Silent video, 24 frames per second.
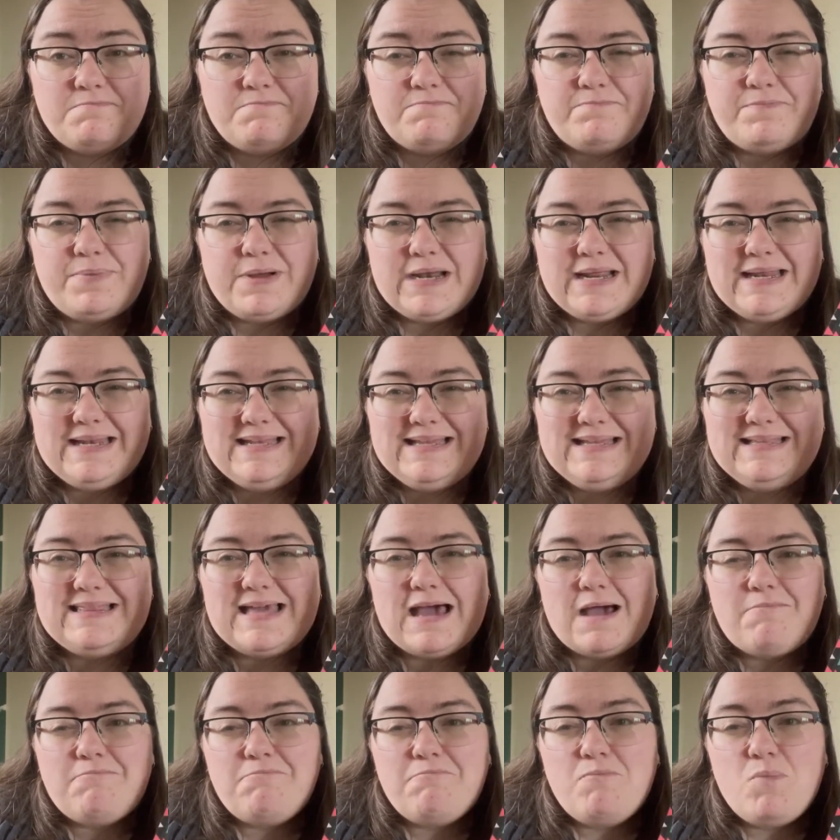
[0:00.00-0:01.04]
But I need
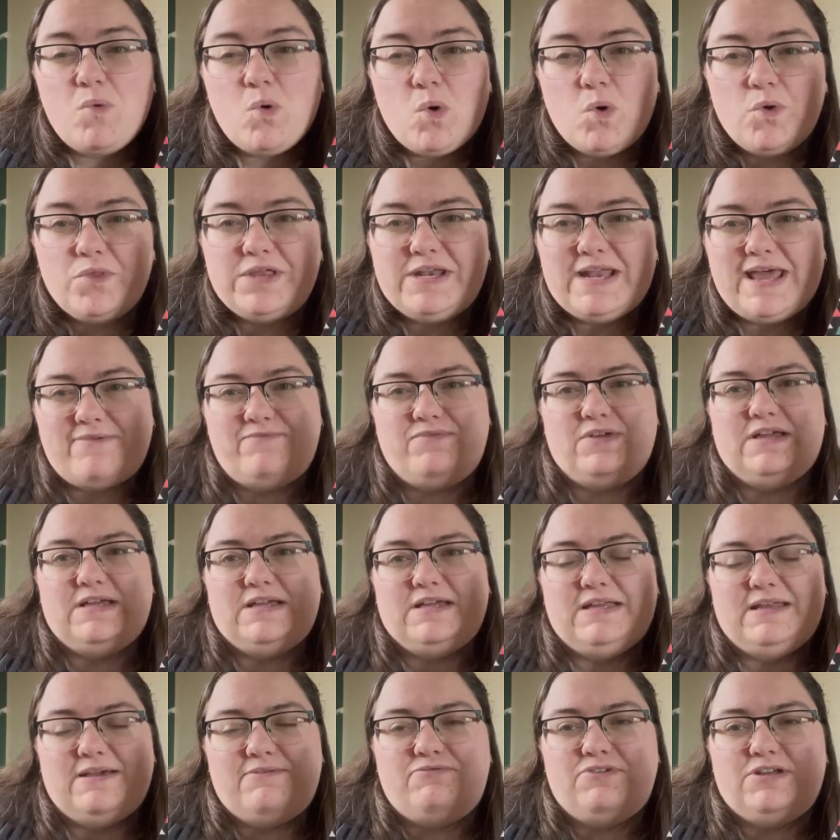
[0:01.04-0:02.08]
that more than ever
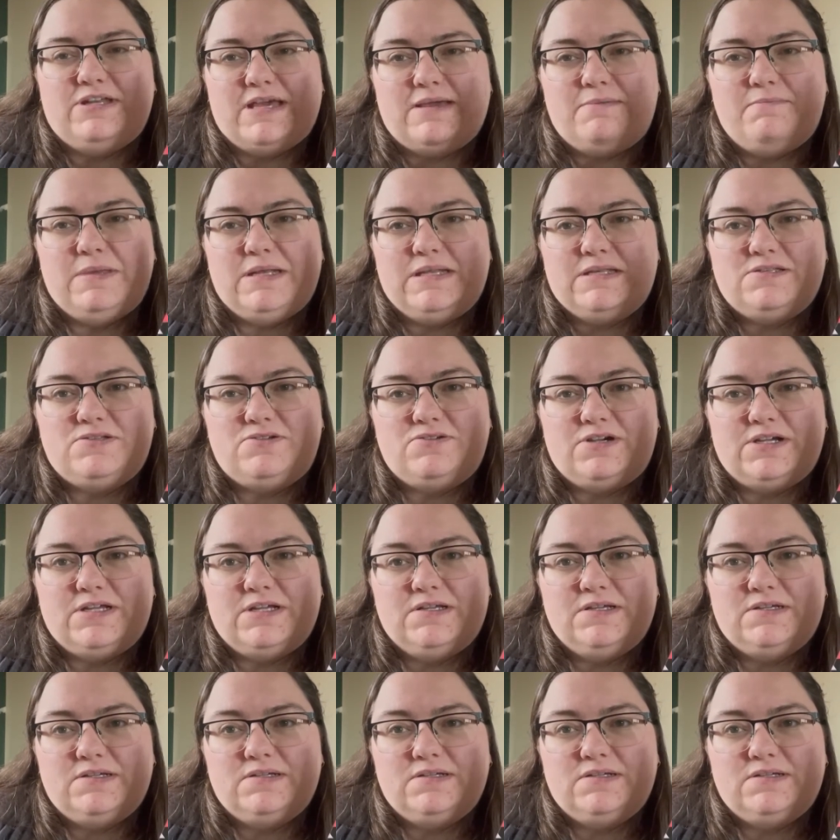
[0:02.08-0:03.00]
in everyday ministry.